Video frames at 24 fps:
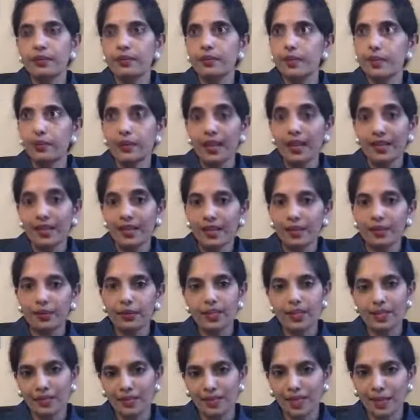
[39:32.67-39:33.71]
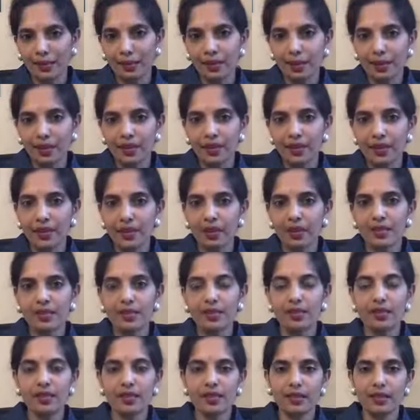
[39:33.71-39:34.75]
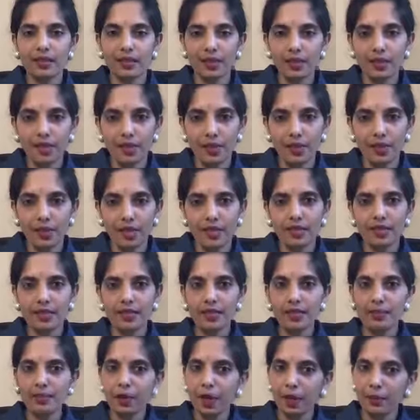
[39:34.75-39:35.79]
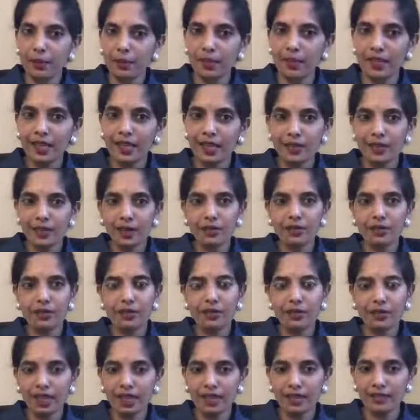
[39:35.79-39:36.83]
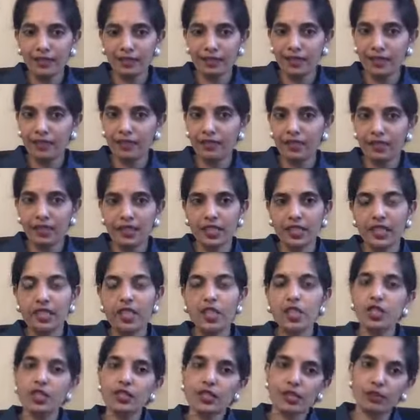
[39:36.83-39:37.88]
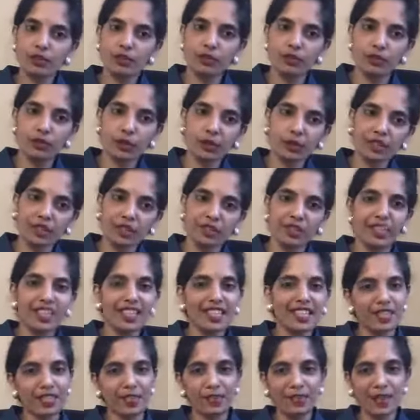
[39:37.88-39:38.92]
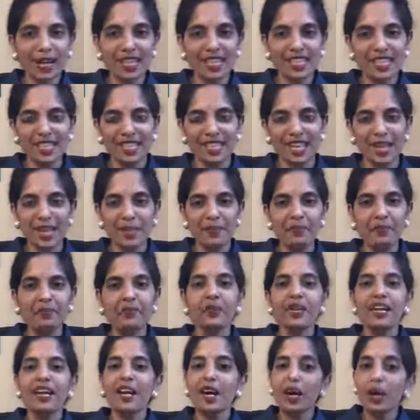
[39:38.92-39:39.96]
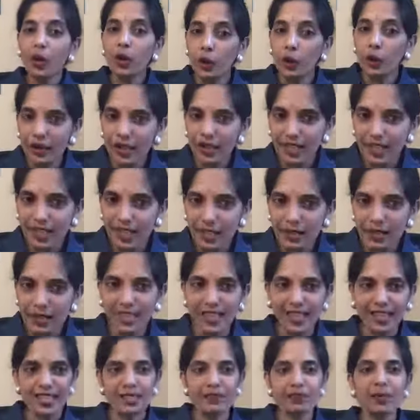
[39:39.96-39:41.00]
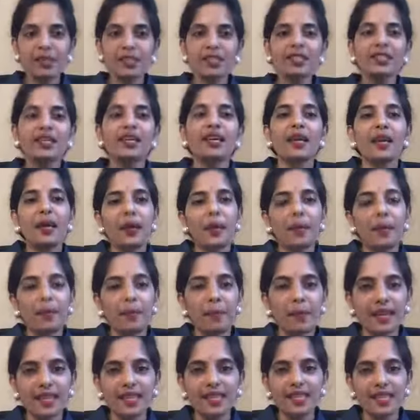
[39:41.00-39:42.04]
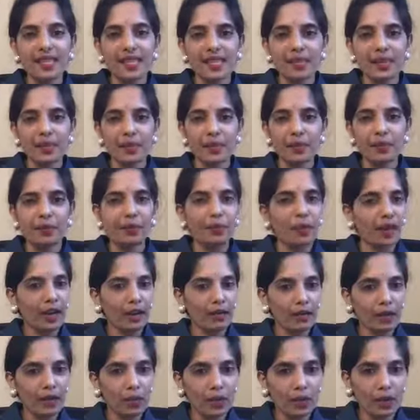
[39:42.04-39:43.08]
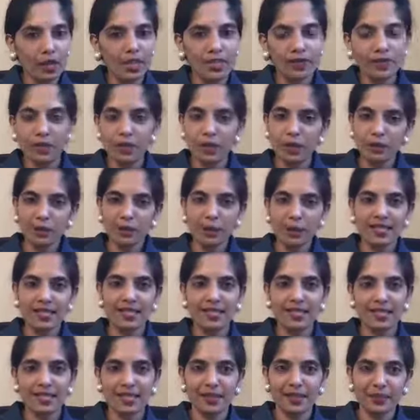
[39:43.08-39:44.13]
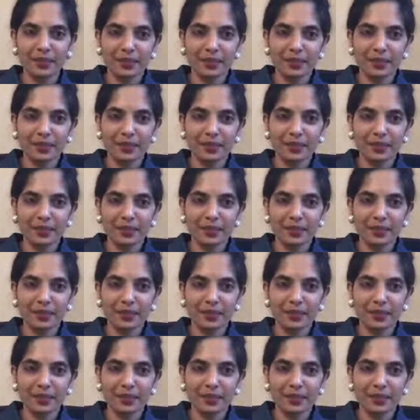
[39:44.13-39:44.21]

right now it's summer, and sunrise is probably around 5:30-ish. So 4:30 is the right time according to the textbooks, but whatever works for you best